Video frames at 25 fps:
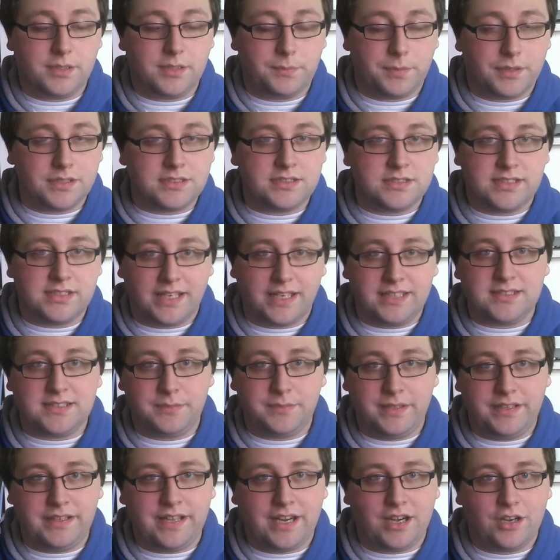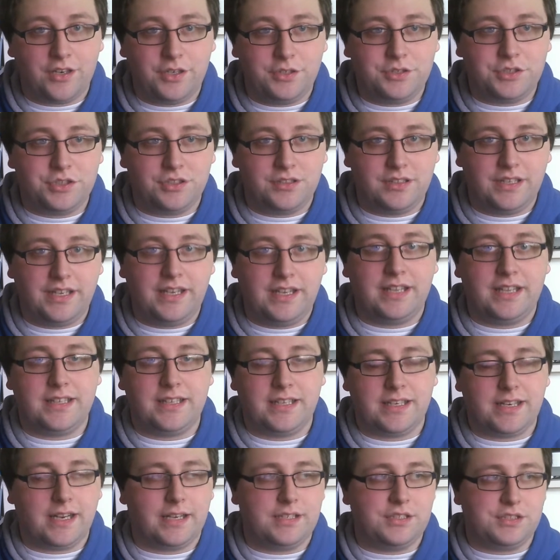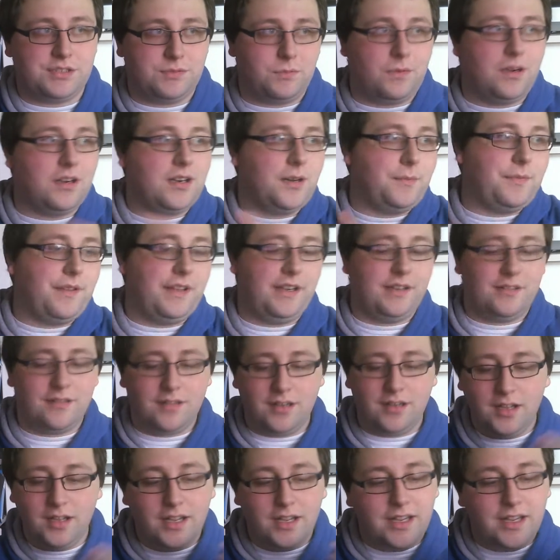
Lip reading: bus takes me there usually, and then I just walk up the hill.